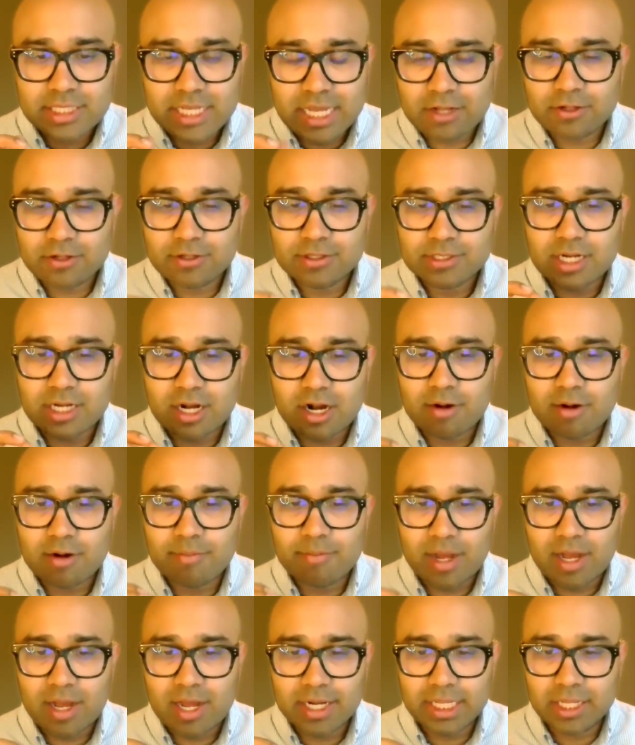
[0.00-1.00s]
tells our
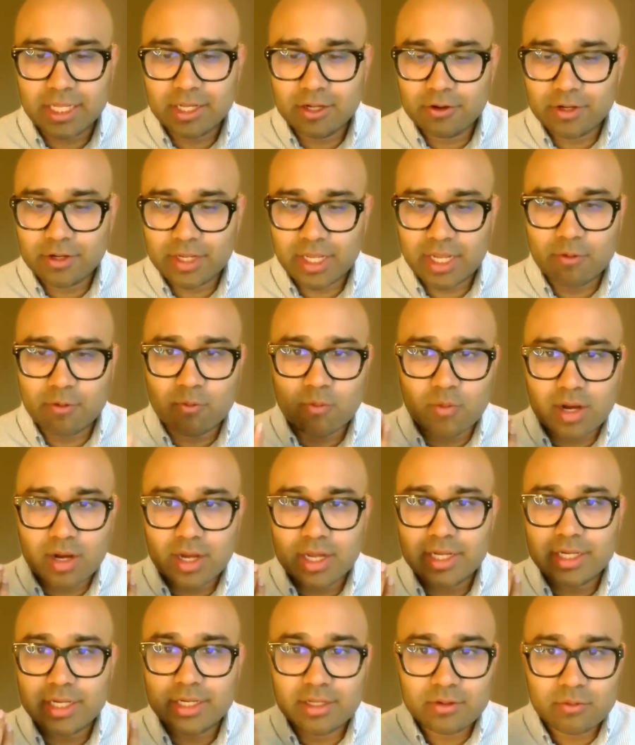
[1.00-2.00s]
body, okay,
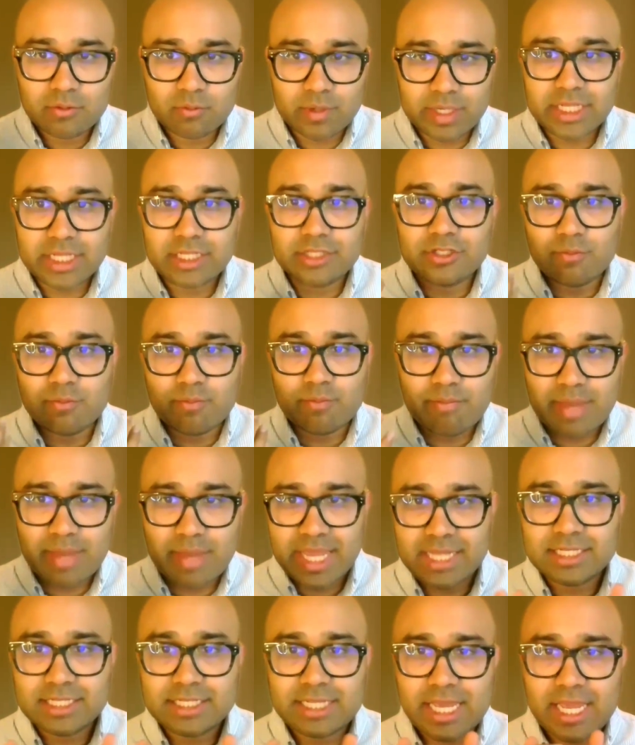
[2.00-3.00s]
one, we need to
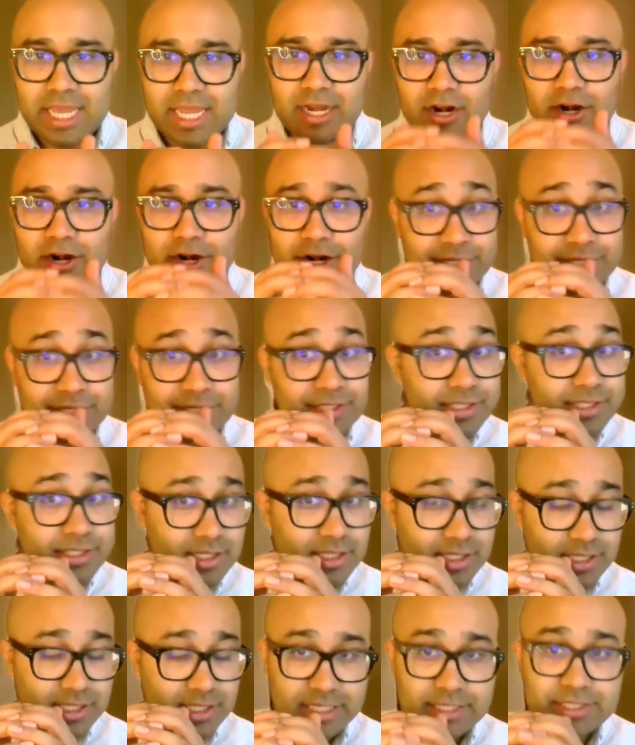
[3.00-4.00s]
maintain
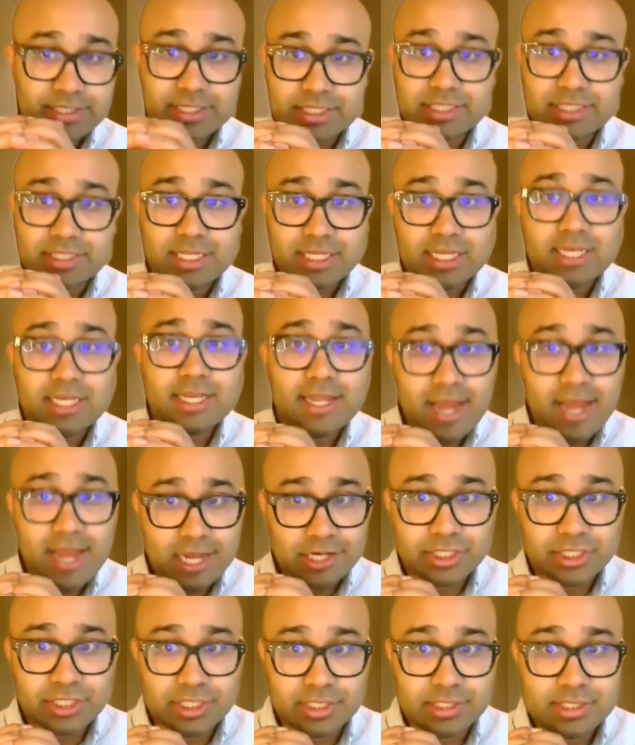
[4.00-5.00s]
the existing
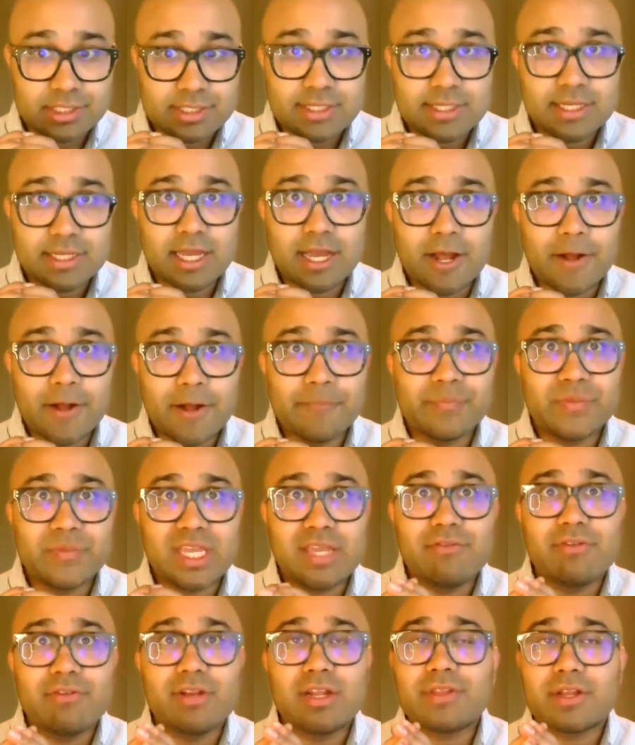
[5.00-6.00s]
connections,
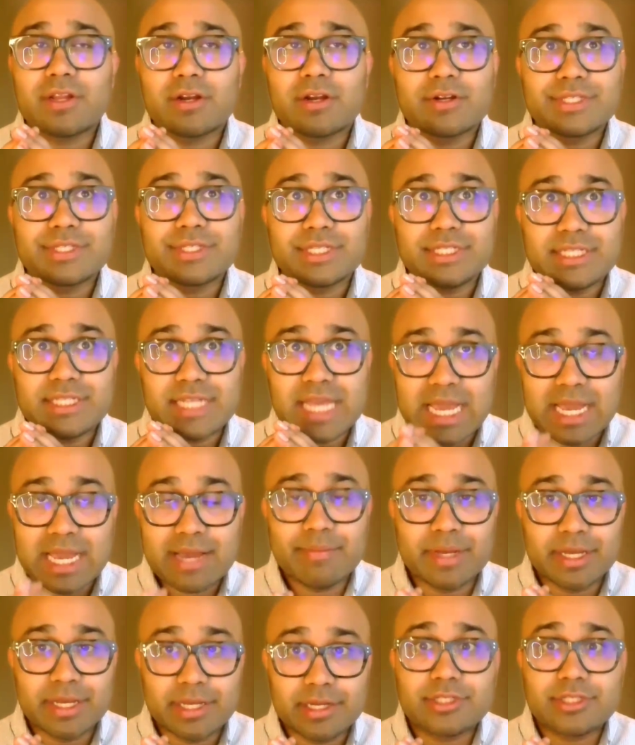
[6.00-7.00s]
even if there is
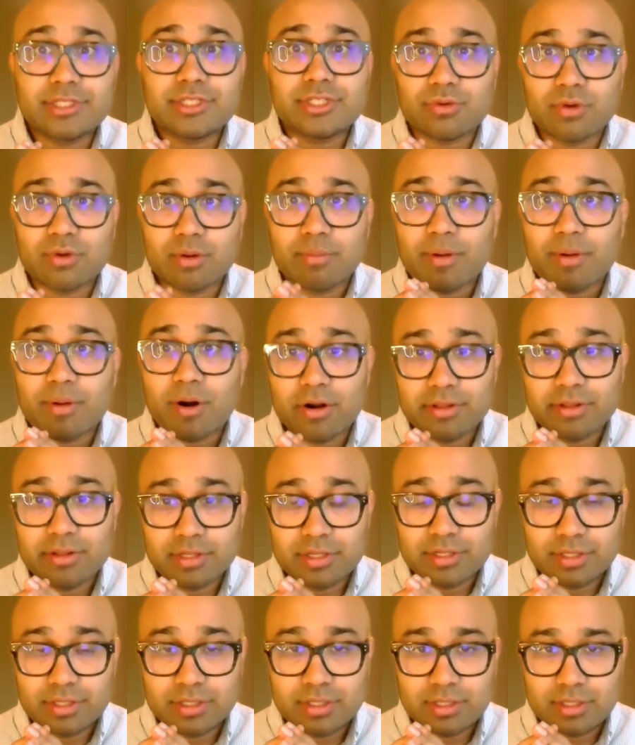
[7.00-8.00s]
damage to a part
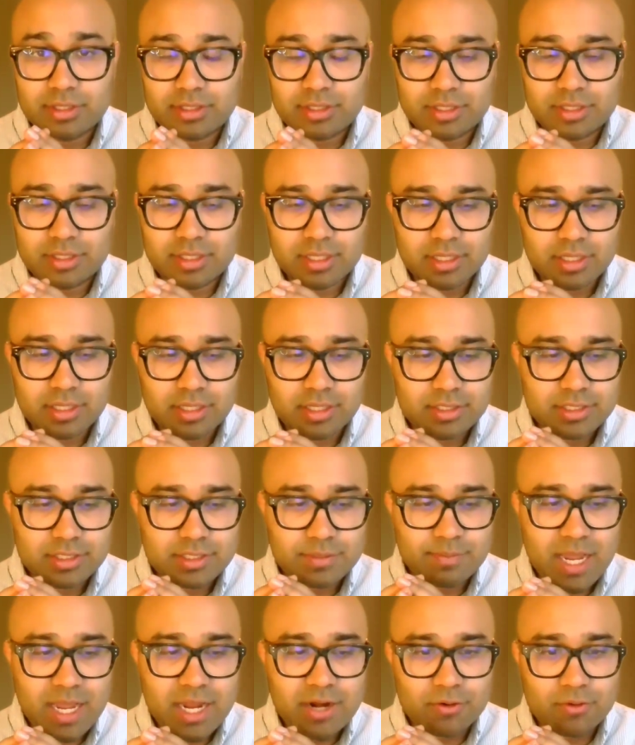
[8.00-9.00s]
of the
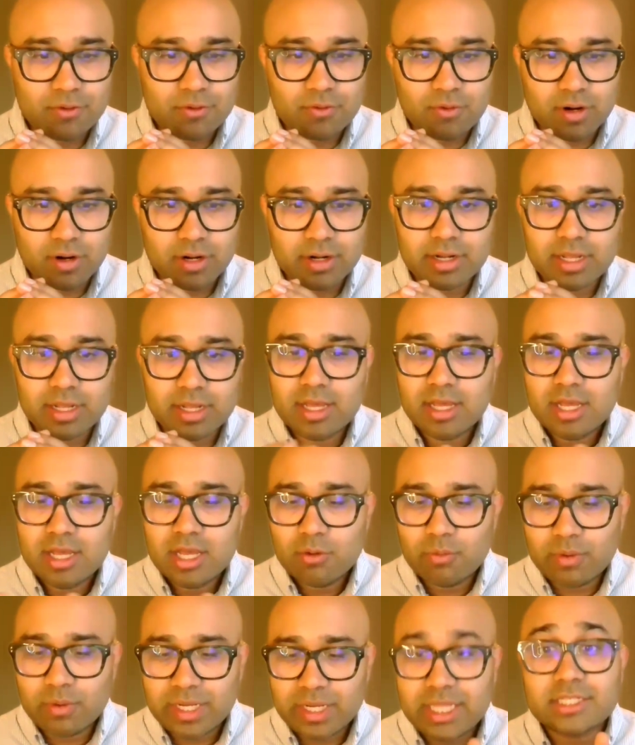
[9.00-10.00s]
spinal cord.
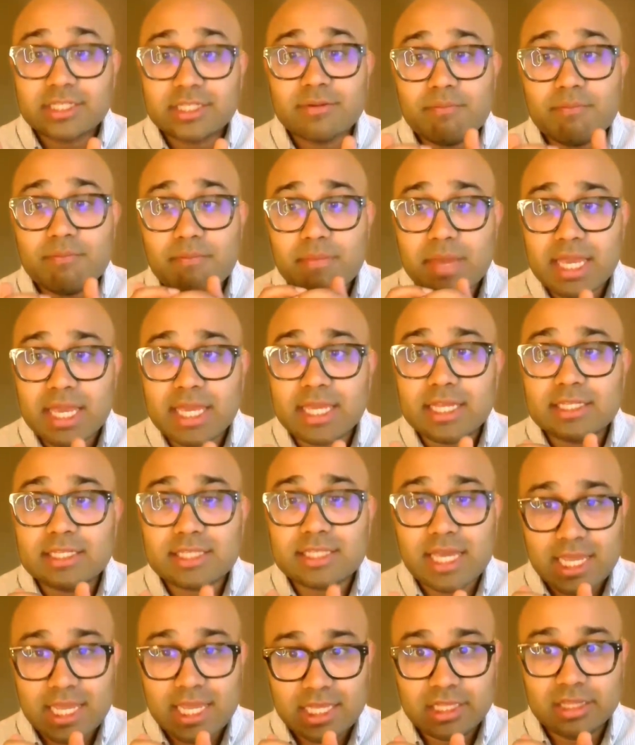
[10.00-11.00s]
We need to
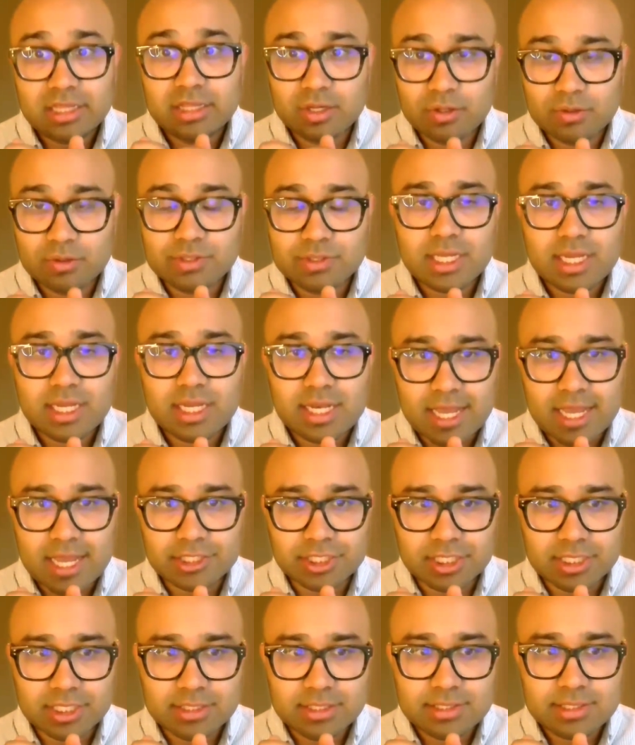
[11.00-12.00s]
maintain those
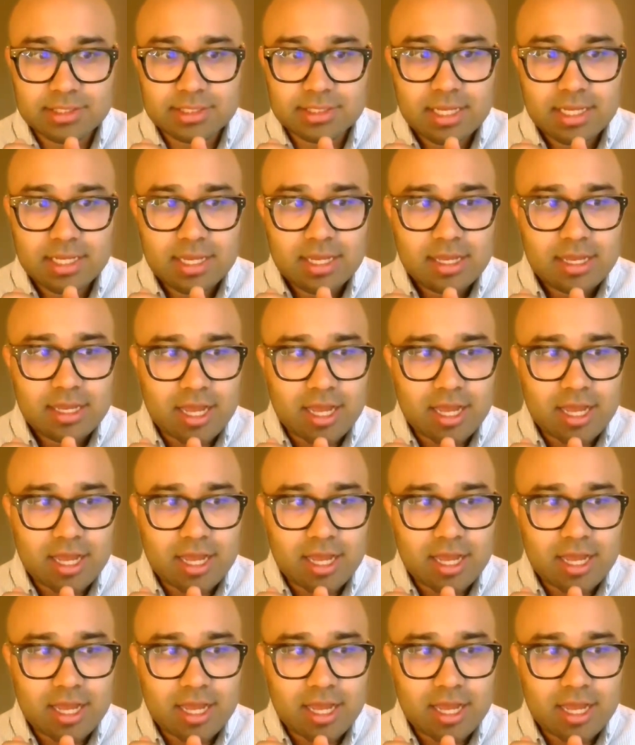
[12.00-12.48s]
connections